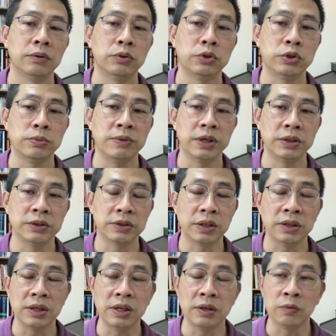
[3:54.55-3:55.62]
which means
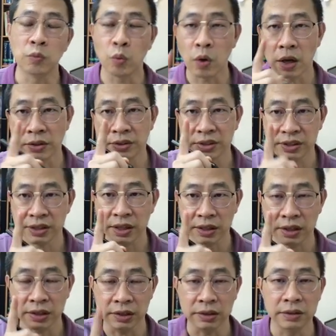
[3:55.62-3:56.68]
in one
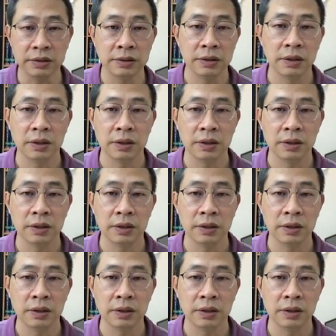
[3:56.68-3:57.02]
second